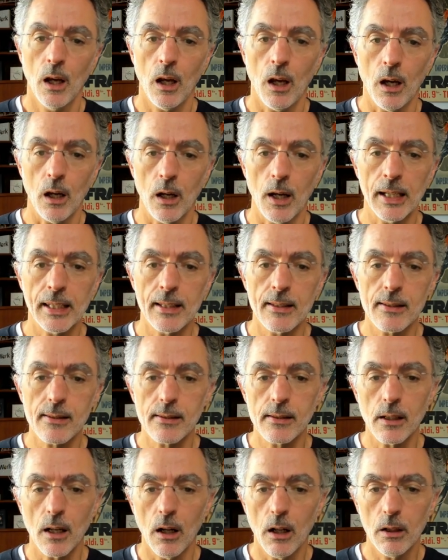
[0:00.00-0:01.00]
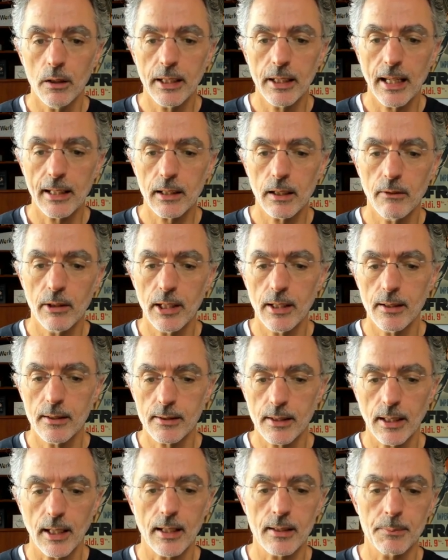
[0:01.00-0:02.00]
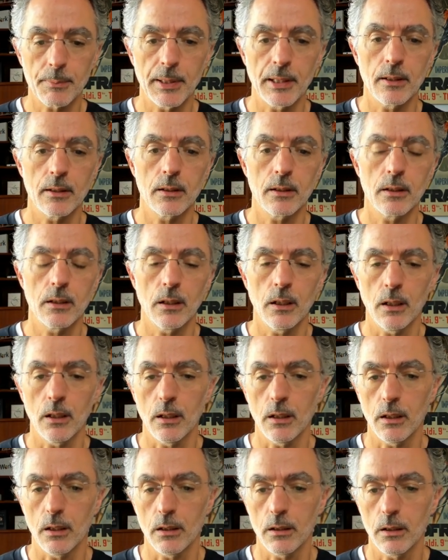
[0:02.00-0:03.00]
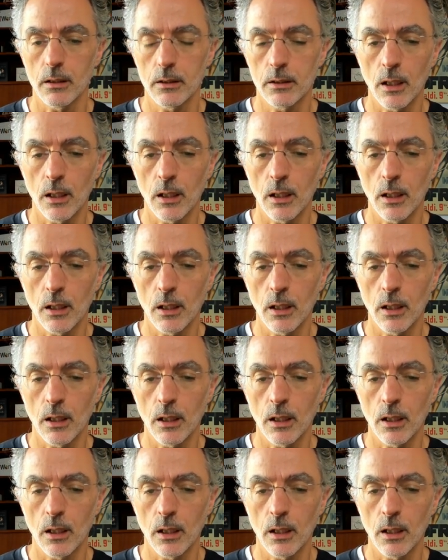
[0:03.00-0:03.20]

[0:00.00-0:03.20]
uh, I can see all the activities that has been uh,